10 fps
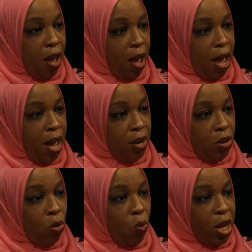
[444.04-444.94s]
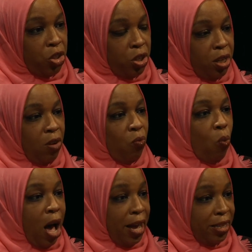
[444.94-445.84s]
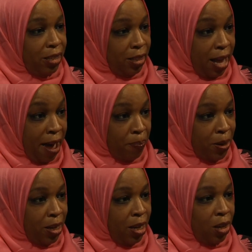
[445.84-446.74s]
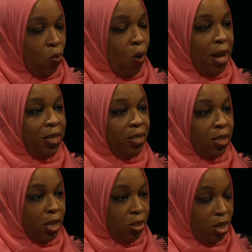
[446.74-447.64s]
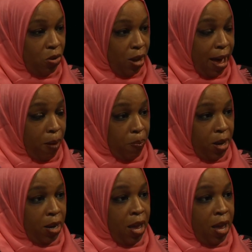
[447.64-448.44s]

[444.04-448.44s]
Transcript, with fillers: and a questioning of why is this happening? Why does this continue to happen?